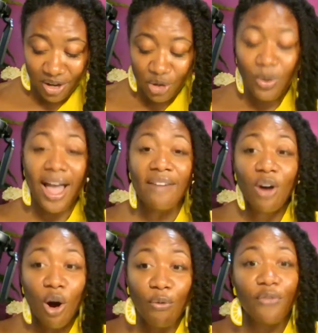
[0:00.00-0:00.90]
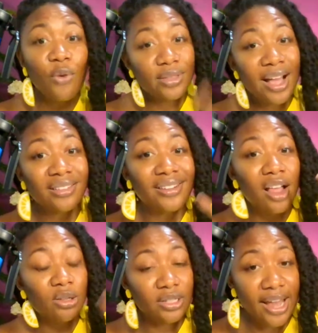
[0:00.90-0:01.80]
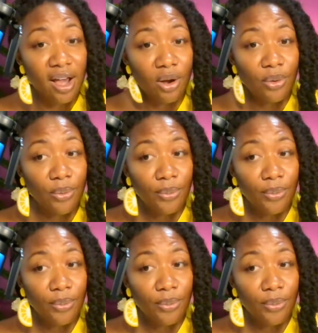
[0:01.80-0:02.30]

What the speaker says: you would have over $4,000 now